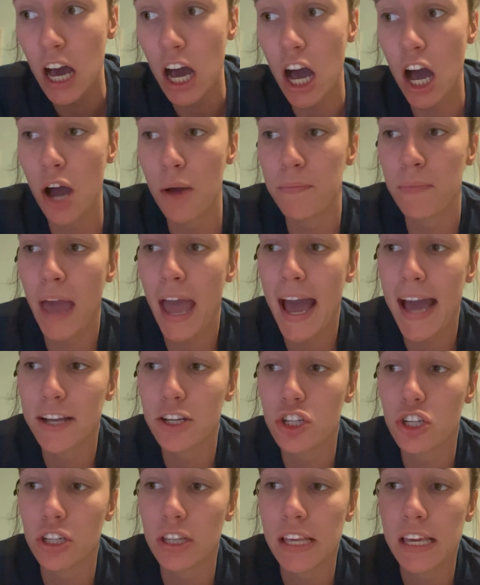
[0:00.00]

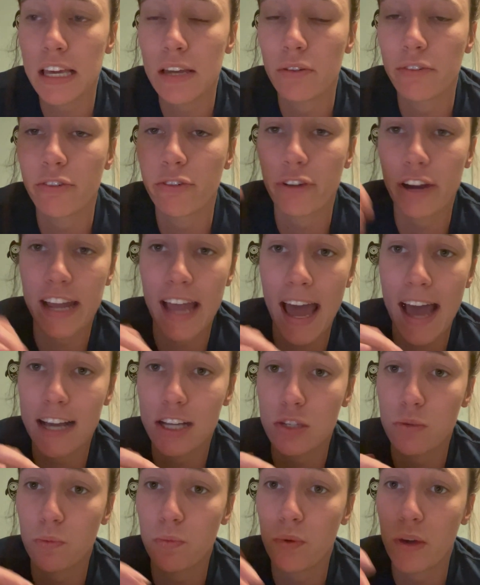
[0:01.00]
actually
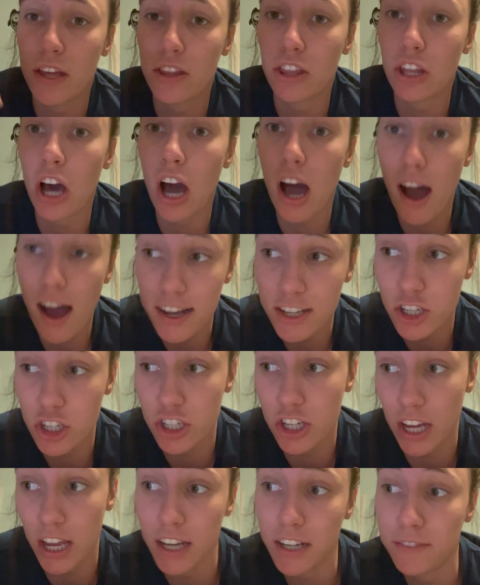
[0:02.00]
reacts with
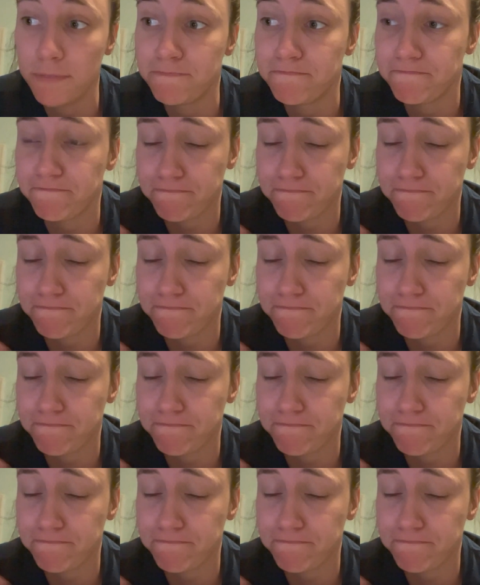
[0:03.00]
oxygen